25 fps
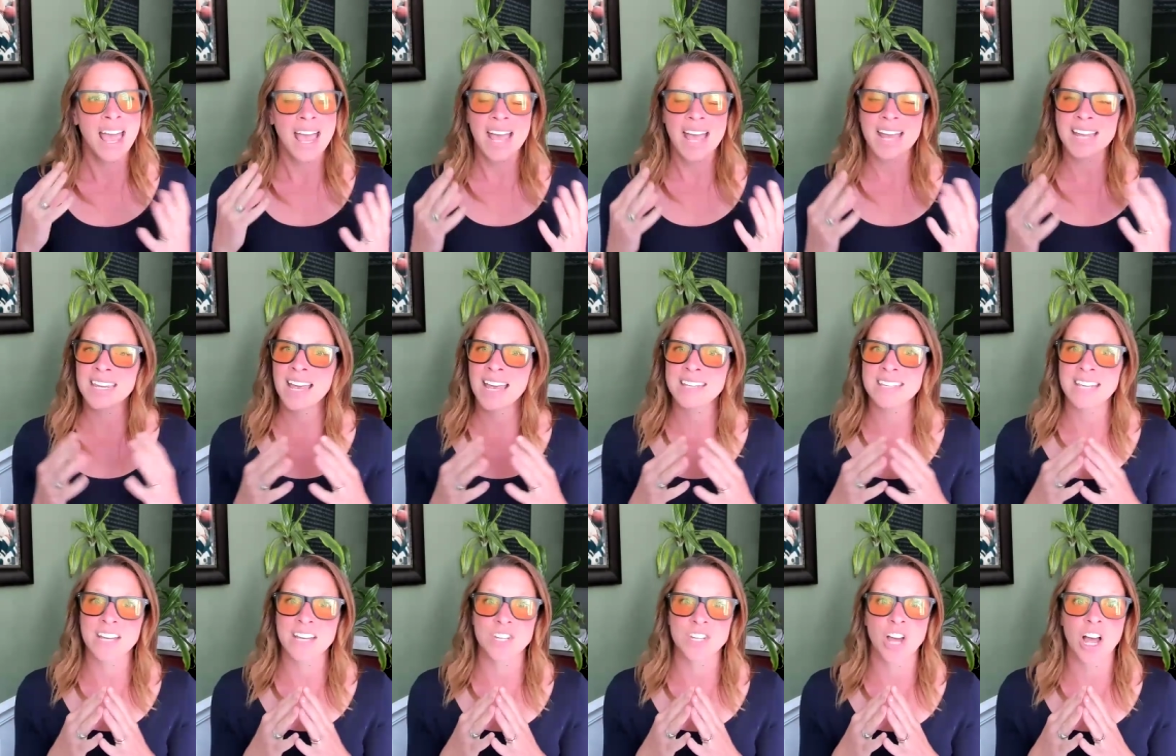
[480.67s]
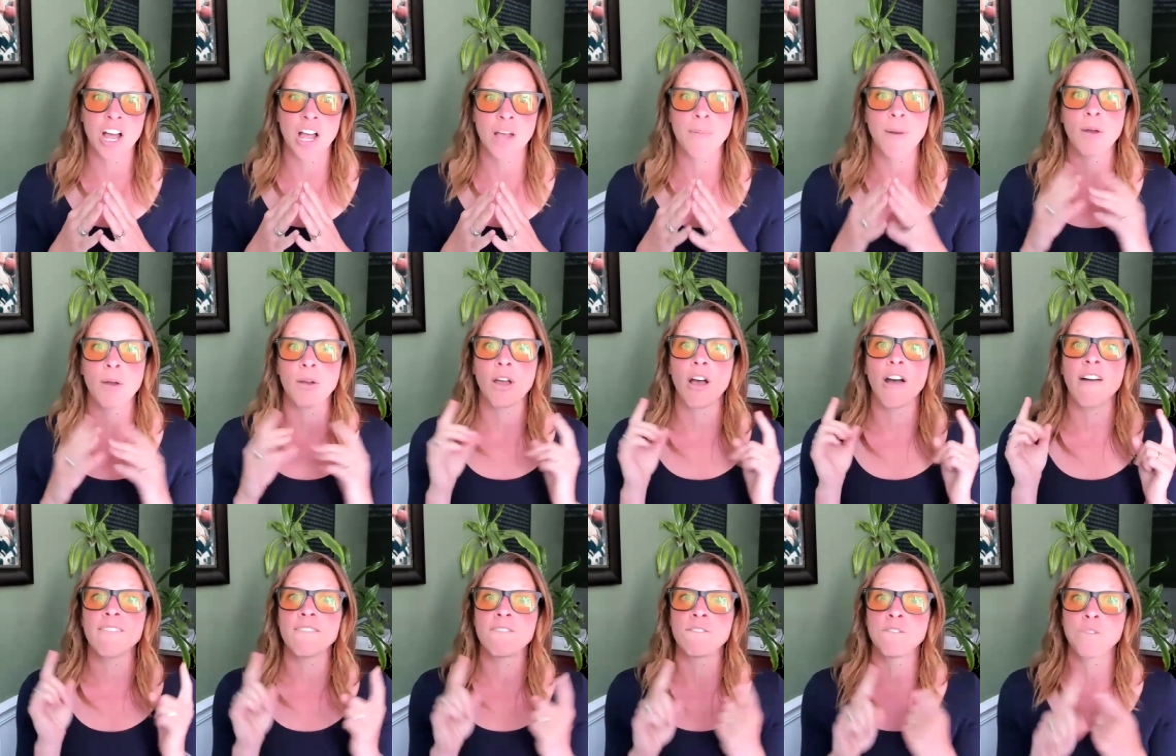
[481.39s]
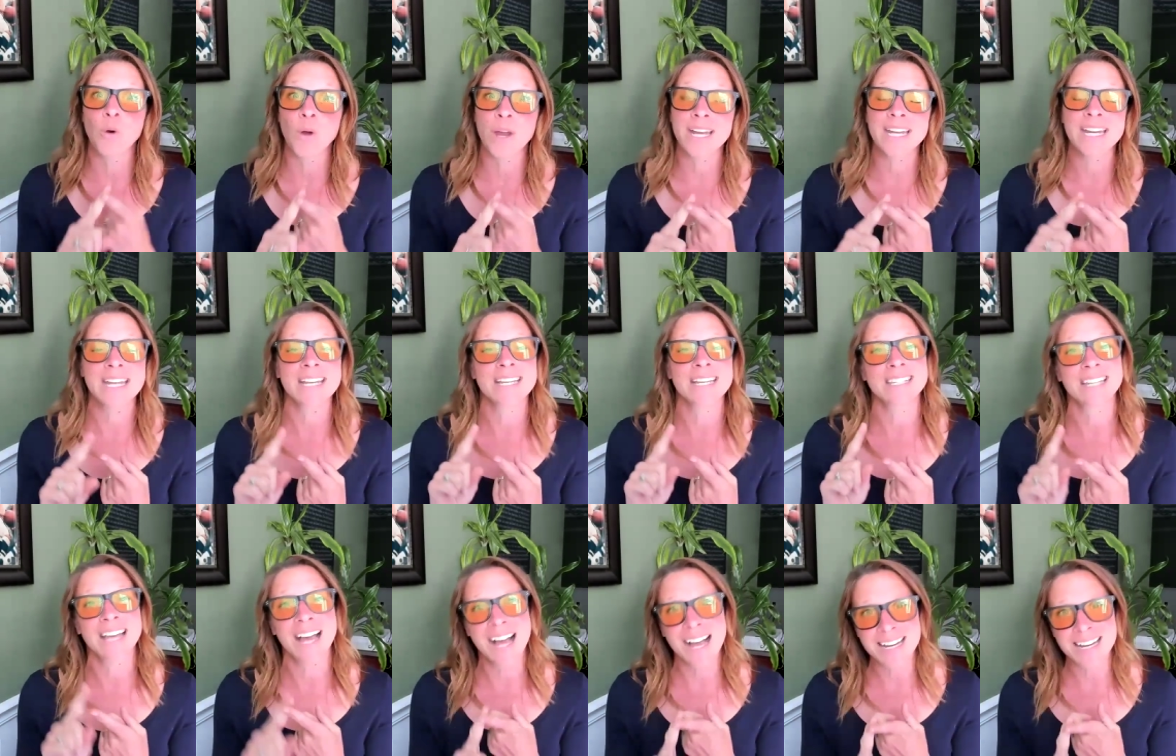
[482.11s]
And yes, I talk about avoiding
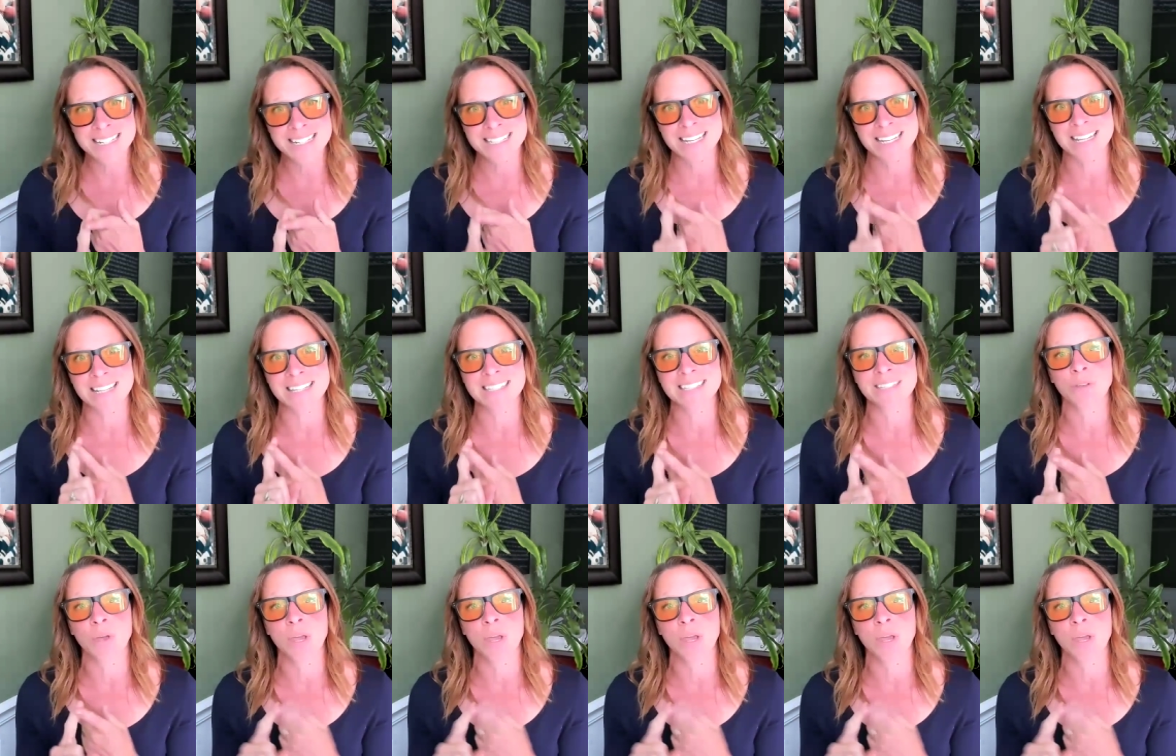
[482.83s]
toxins,